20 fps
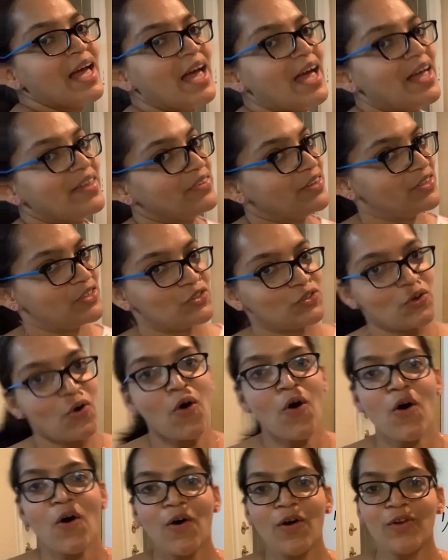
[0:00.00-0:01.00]
And that is
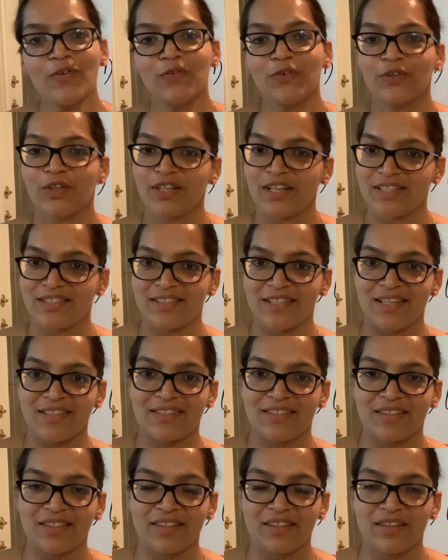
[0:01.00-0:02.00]
all for today's
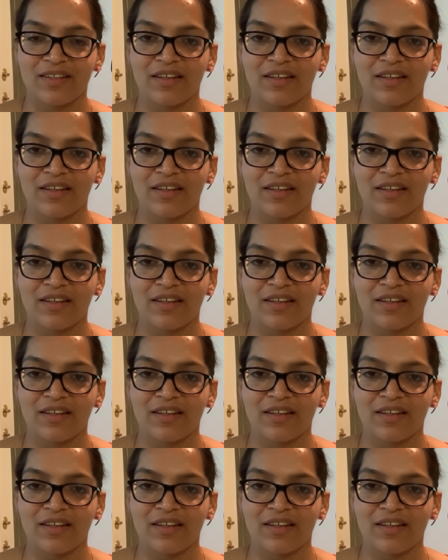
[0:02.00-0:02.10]
lesson.